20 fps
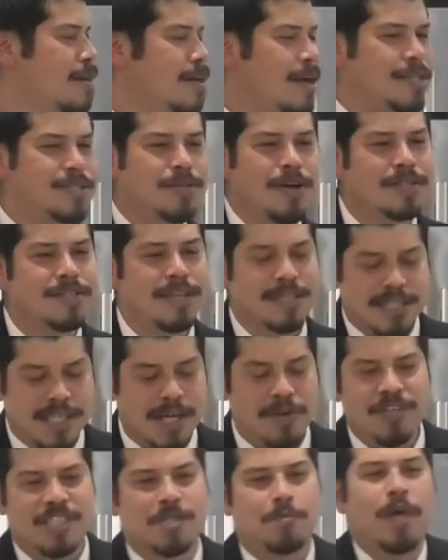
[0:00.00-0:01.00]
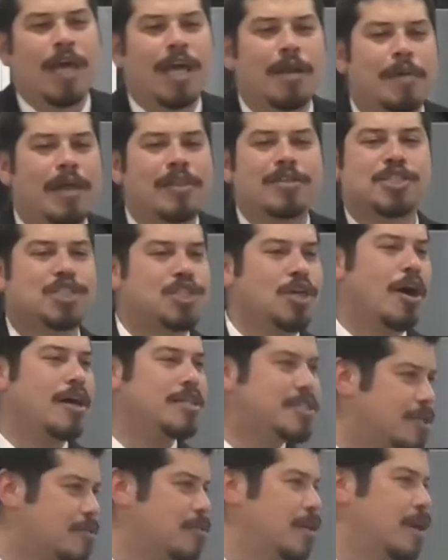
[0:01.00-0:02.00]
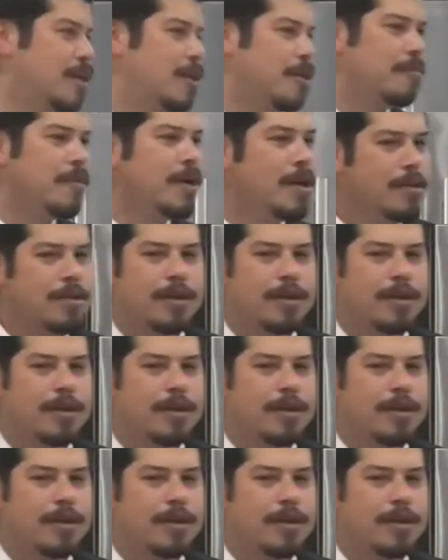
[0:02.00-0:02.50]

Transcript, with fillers: He's not necessarily speaking about the science curriculum,